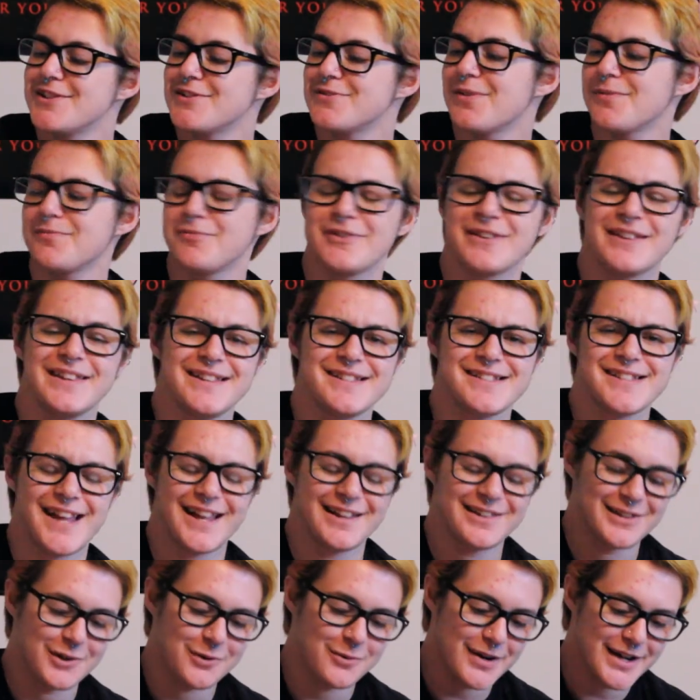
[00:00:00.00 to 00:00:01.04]
I'm really
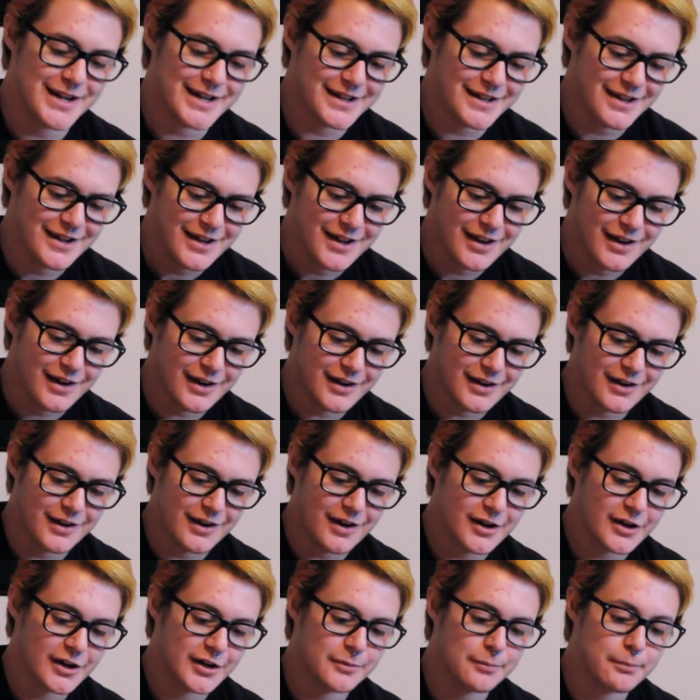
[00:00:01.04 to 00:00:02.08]
sad they're wet, uh,
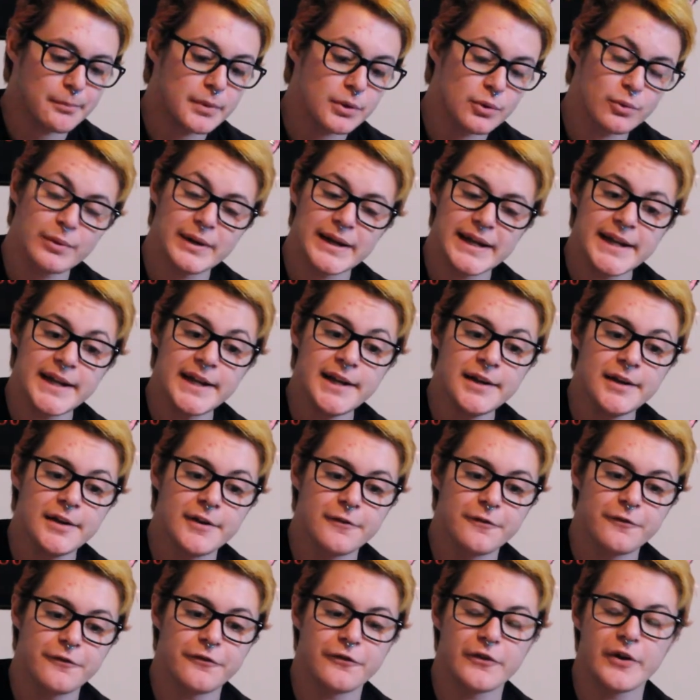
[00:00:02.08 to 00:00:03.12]
are Marie
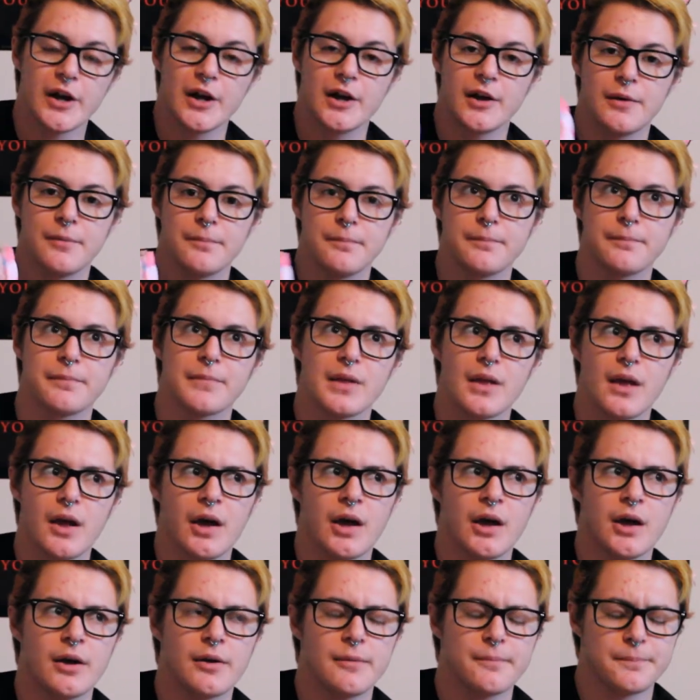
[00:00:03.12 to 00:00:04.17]
from
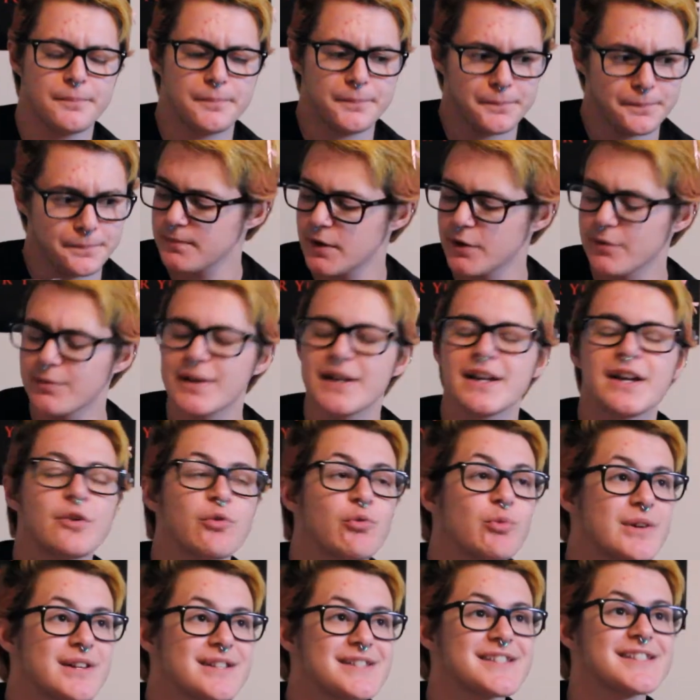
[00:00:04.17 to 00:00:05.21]
um, Ar
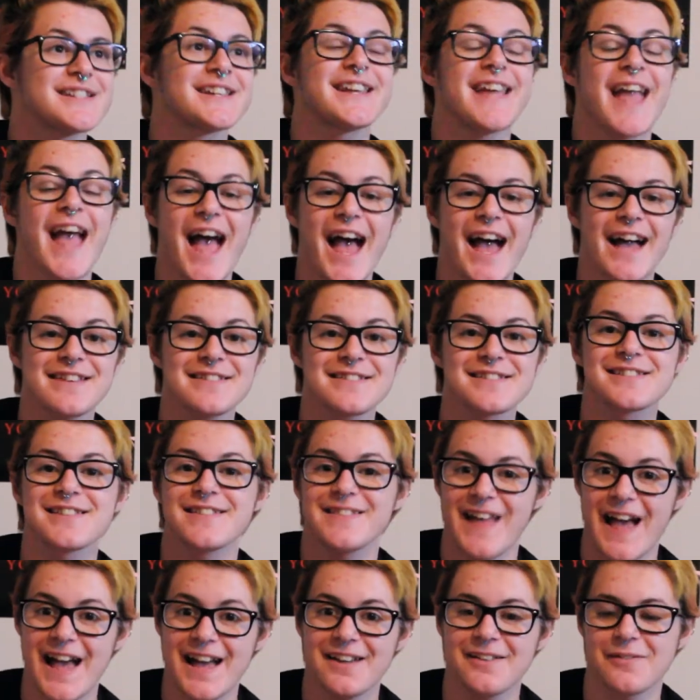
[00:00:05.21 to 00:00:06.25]
Aristocats,
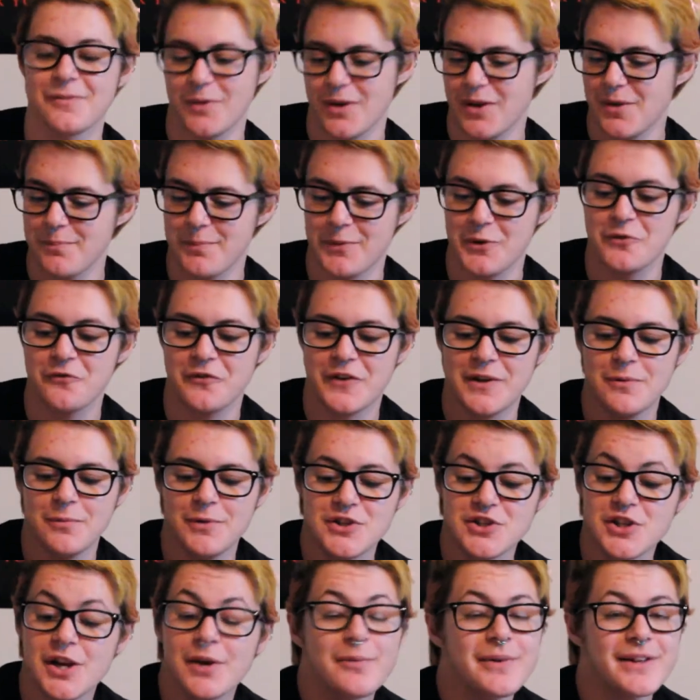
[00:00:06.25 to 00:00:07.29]
that movie,
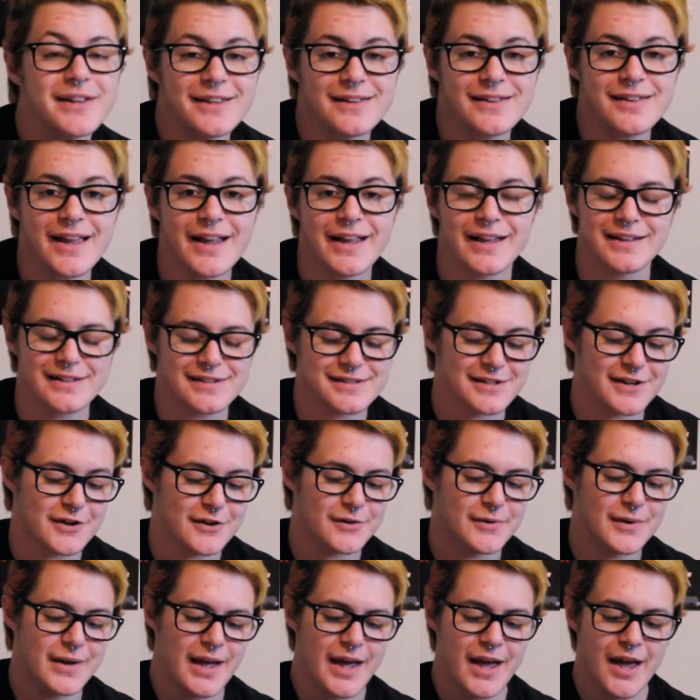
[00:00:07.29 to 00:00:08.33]
which I really like,
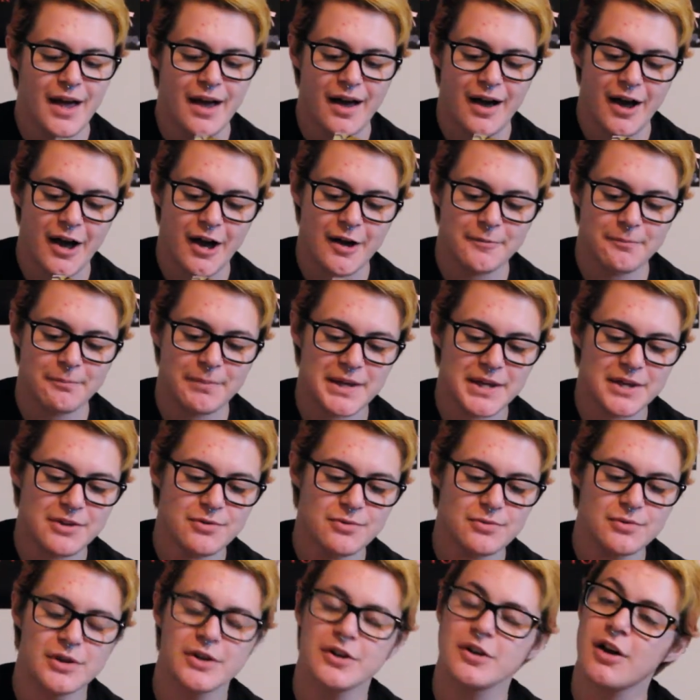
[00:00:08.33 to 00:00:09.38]
so. Um, but
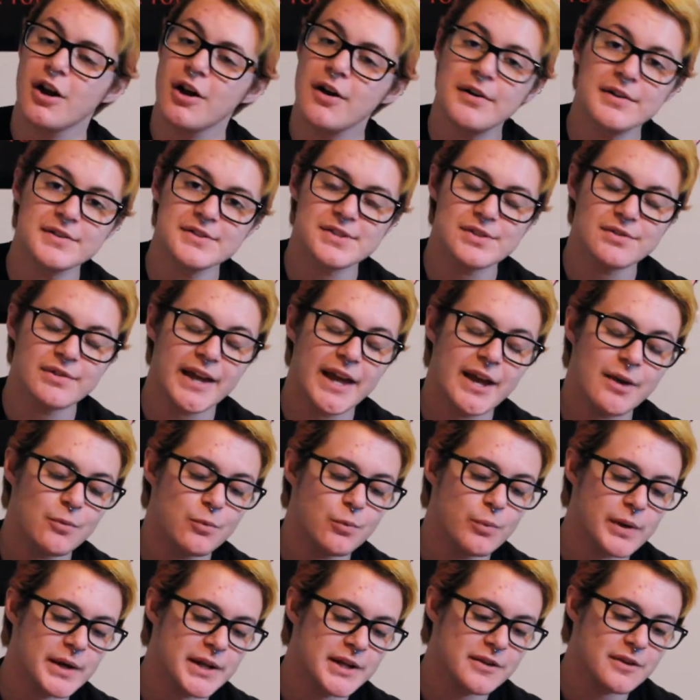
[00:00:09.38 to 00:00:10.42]
you could also
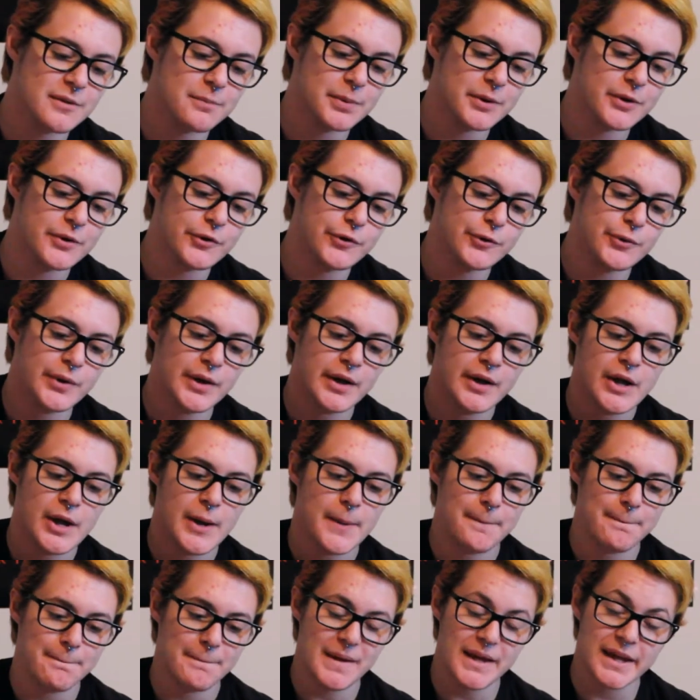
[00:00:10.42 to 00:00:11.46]
get Winnie the Pooh,
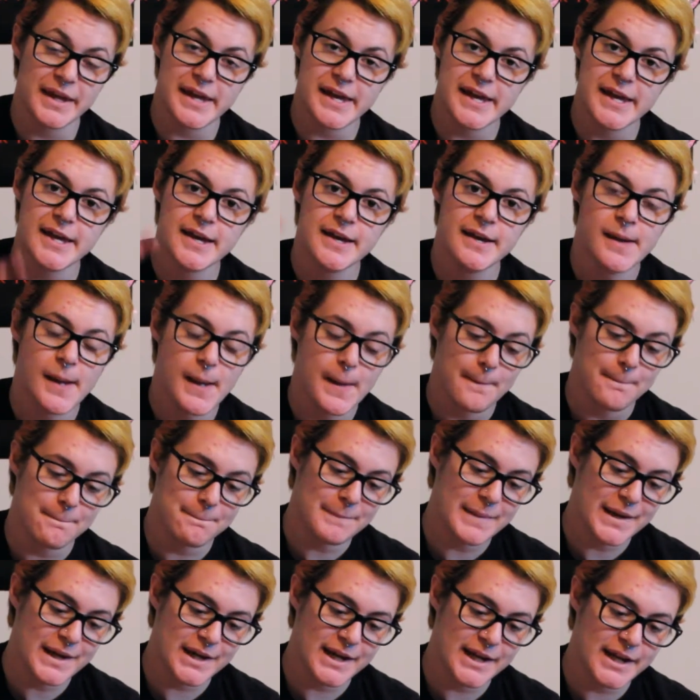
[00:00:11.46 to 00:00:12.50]
Mickey,
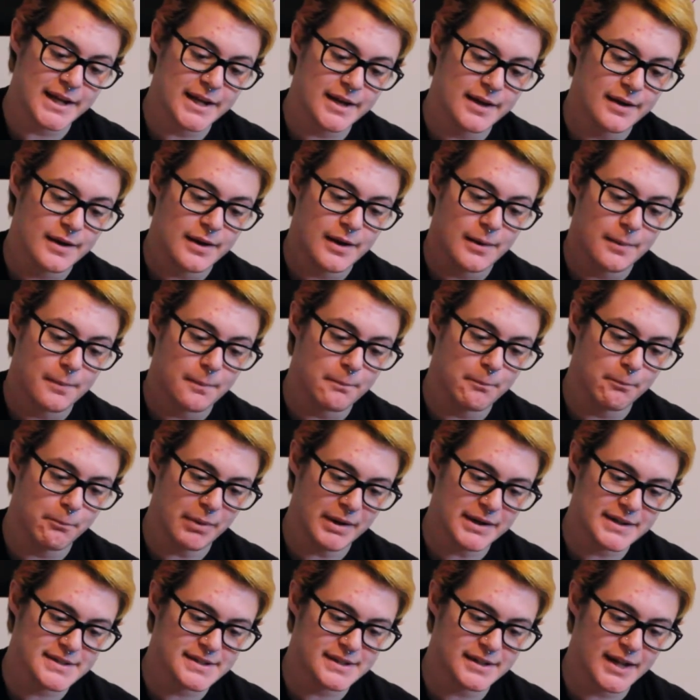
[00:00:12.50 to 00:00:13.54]
Minnie,
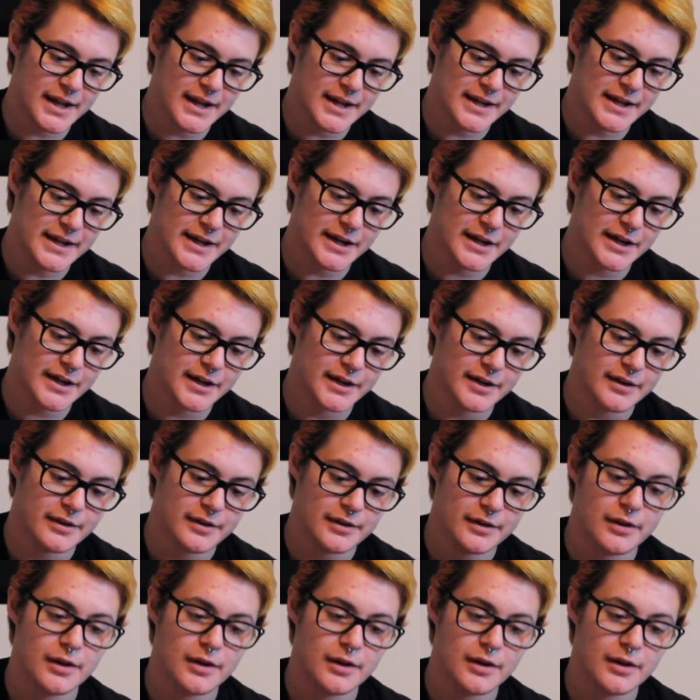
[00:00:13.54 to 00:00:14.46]
Buzz Lightyear,